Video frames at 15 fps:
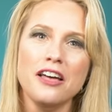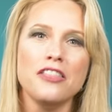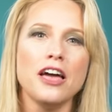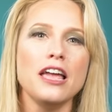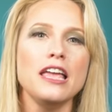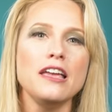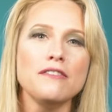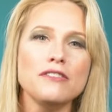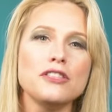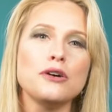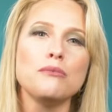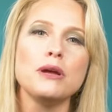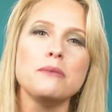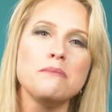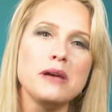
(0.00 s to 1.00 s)
That even though
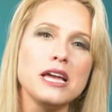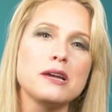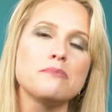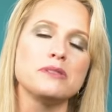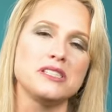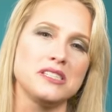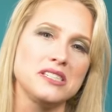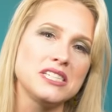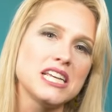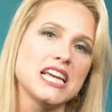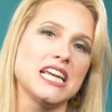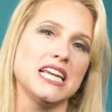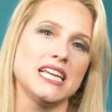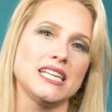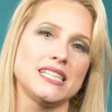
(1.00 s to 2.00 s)
we make
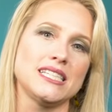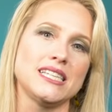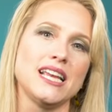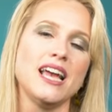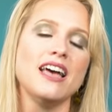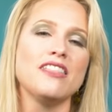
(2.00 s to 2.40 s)
mistakes,